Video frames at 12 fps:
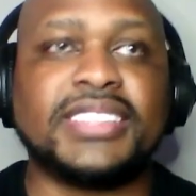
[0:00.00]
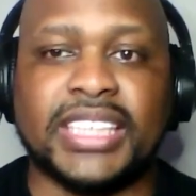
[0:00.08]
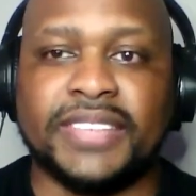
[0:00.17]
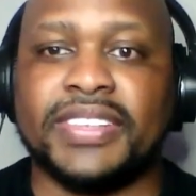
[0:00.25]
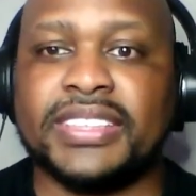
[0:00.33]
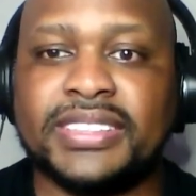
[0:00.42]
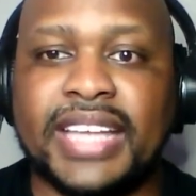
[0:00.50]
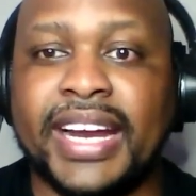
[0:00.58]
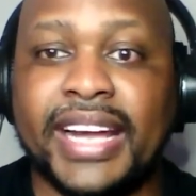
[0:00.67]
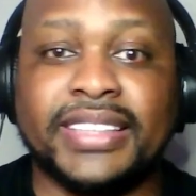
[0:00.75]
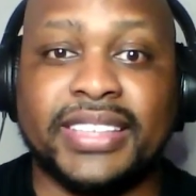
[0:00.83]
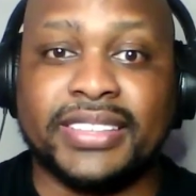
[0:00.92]
give us that
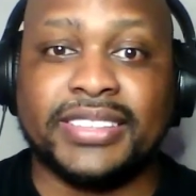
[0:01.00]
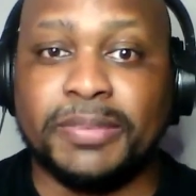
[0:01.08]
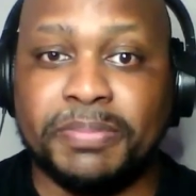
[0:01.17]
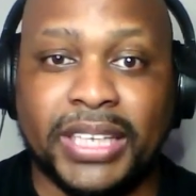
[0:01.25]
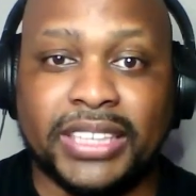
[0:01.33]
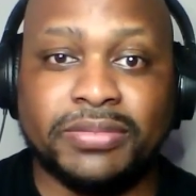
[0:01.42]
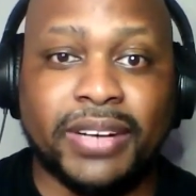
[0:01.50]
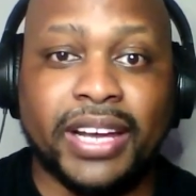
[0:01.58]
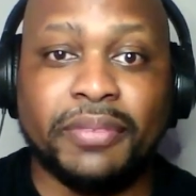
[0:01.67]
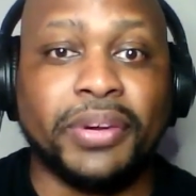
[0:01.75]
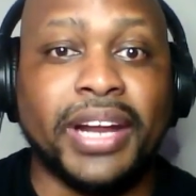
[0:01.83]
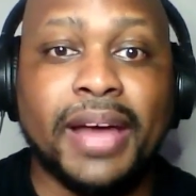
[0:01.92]
identity piece, right?
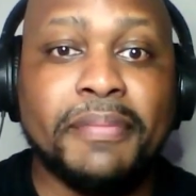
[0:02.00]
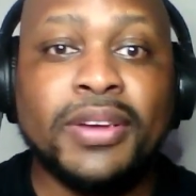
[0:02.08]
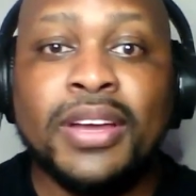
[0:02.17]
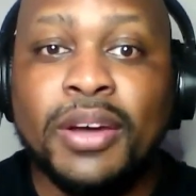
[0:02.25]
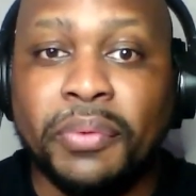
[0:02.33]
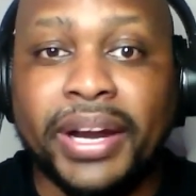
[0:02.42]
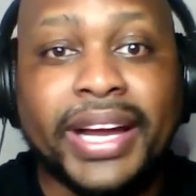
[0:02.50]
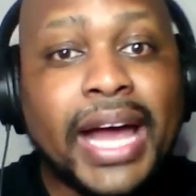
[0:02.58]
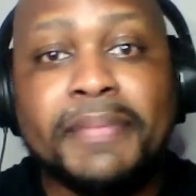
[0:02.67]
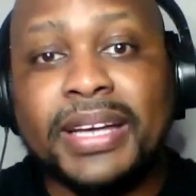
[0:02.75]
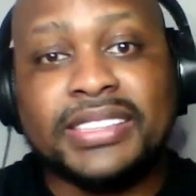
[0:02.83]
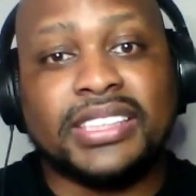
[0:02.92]
When I got
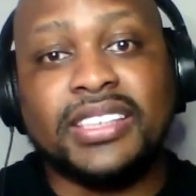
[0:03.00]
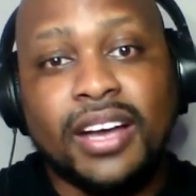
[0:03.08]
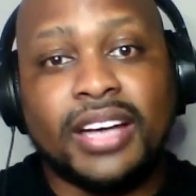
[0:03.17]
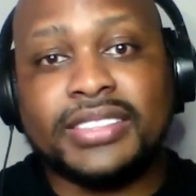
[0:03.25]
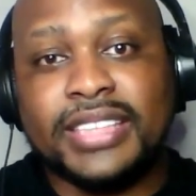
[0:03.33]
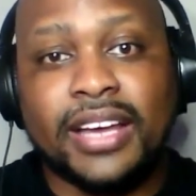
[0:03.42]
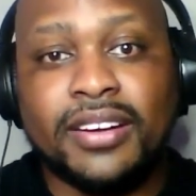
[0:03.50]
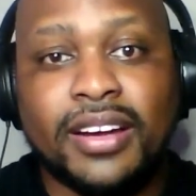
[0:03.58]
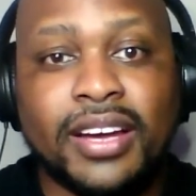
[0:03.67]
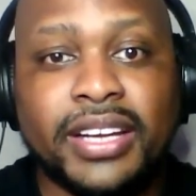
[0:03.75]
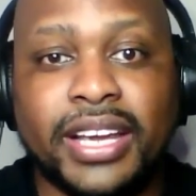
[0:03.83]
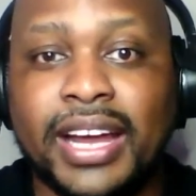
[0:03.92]
my Seahawks hat
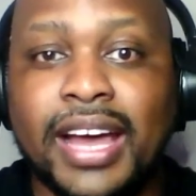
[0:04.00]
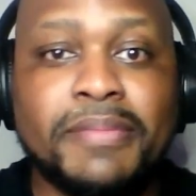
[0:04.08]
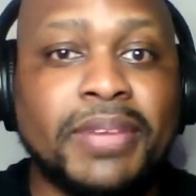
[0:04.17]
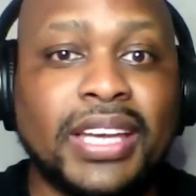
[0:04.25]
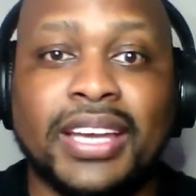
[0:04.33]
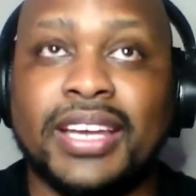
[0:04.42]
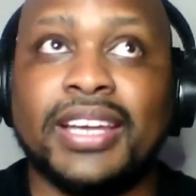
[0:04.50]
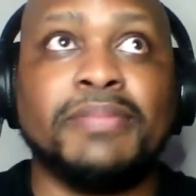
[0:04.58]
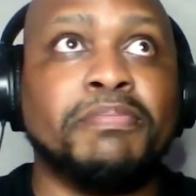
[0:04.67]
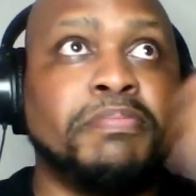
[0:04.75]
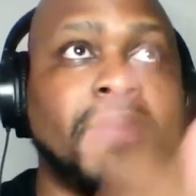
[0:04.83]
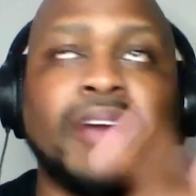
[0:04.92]
on and
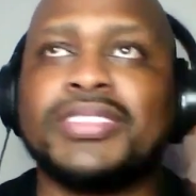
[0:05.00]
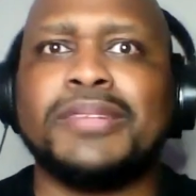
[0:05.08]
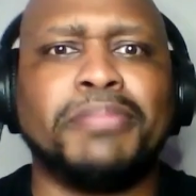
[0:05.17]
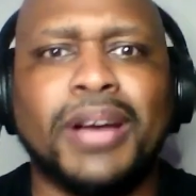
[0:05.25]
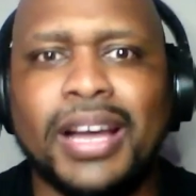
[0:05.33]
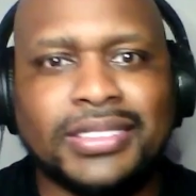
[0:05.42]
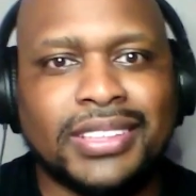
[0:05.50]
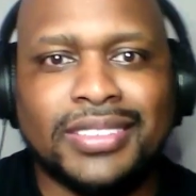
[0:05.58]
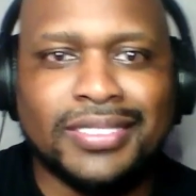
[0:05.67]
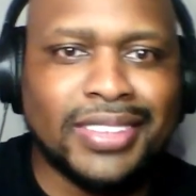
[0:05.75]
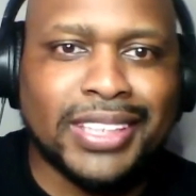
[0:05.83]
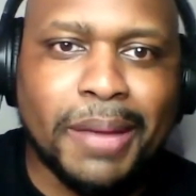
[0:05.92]
I was in
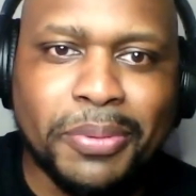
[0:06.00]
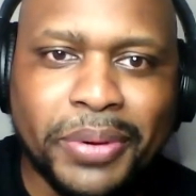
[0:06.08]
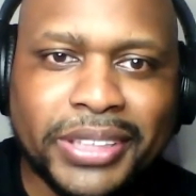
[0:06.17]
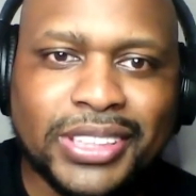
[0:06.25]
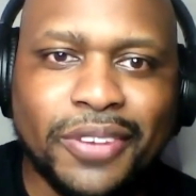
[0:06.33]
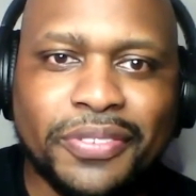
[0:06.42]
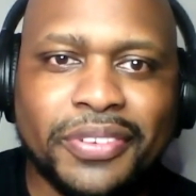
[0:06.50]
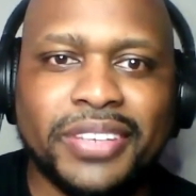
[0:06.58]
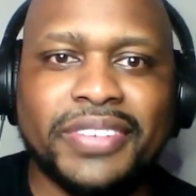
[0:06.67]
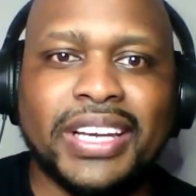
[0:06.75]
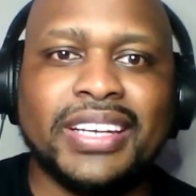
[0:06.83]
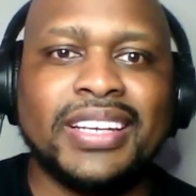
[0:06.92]
Boston a couple weeks ago for an
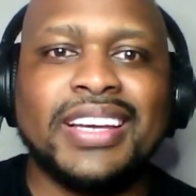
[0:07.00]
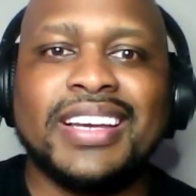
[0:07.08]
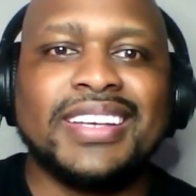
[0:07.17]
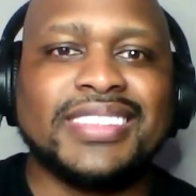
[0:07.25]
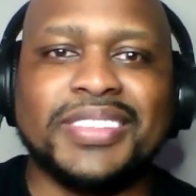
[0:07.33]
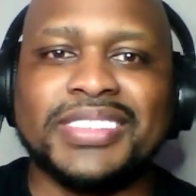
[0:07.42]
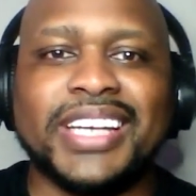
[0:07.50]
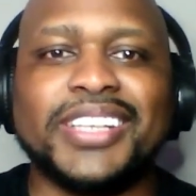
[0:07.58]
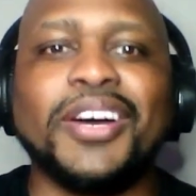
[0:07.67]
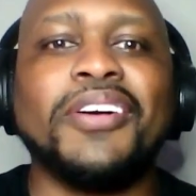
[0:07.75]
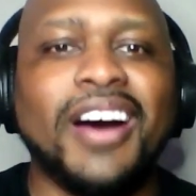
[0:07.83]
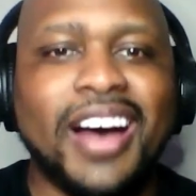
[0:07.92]
event. So I was like,
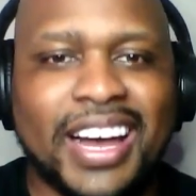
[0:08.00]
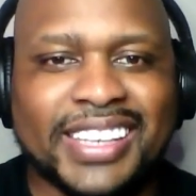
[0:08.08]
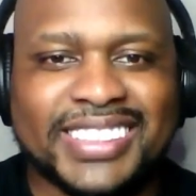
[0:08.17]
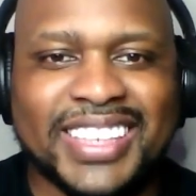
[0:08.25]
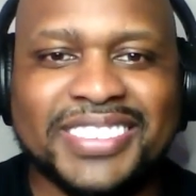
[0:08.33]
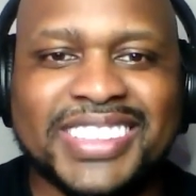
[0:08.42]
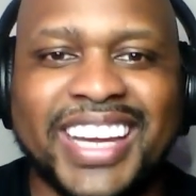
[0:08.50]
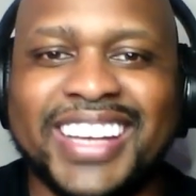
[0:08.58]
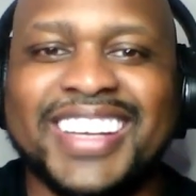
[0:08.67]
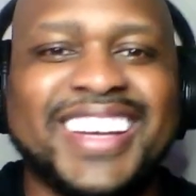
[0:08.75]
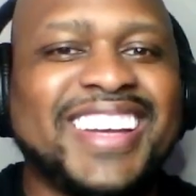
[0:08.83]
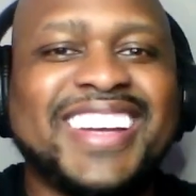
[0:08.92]
go Hawks. And I was like,
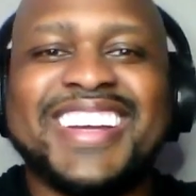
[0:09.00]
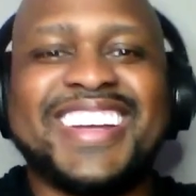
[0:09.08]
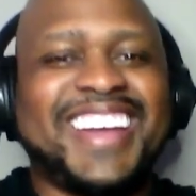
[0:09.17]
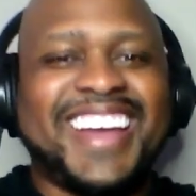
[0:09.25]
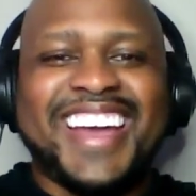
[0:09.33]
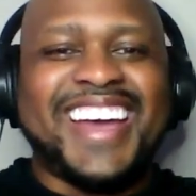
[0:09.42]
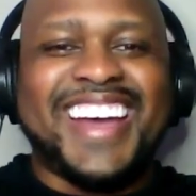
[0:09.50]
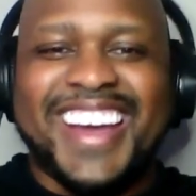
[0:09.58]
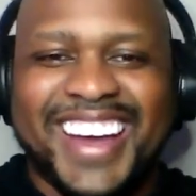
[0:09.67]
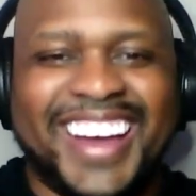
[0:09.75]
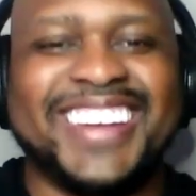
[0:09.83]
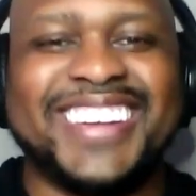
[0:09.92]
yeah,